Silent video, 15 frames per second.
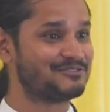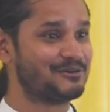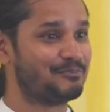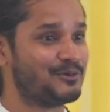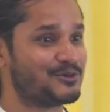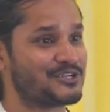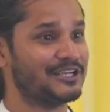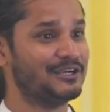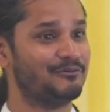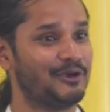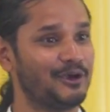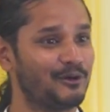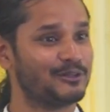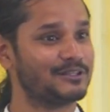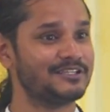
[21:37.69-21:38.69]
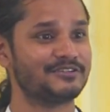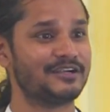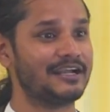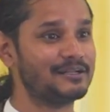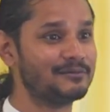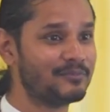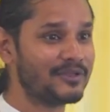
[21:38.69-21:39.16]
we're pushing away all these
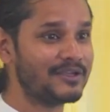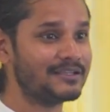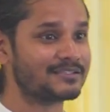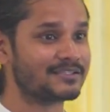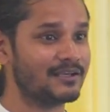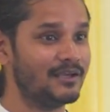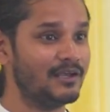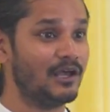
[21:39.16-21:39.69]
random things.